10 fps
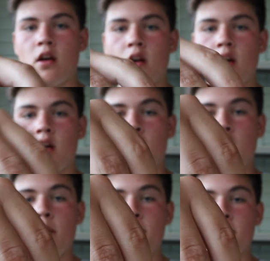
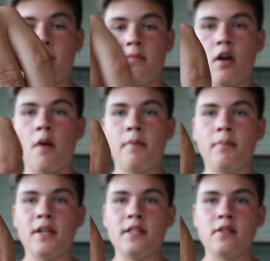up in
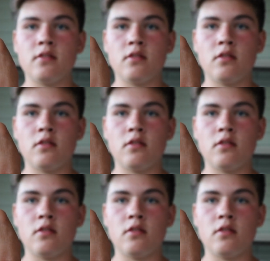place,